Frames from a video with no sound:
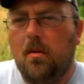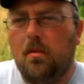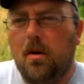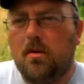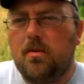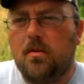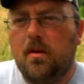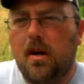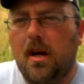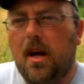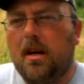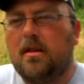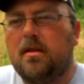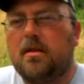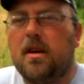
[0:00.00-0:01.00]
well, Joy, I
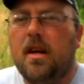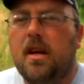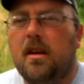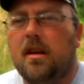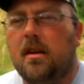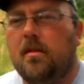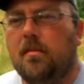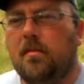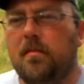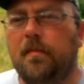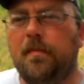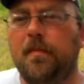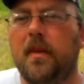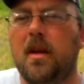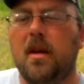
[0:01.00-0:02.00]
have to say that
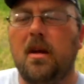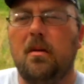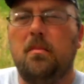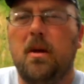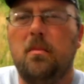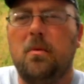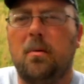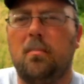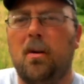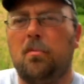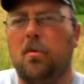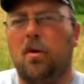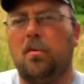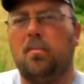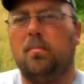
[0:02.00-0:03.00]
it'd be my
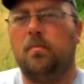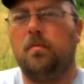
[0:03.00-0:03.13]
mama.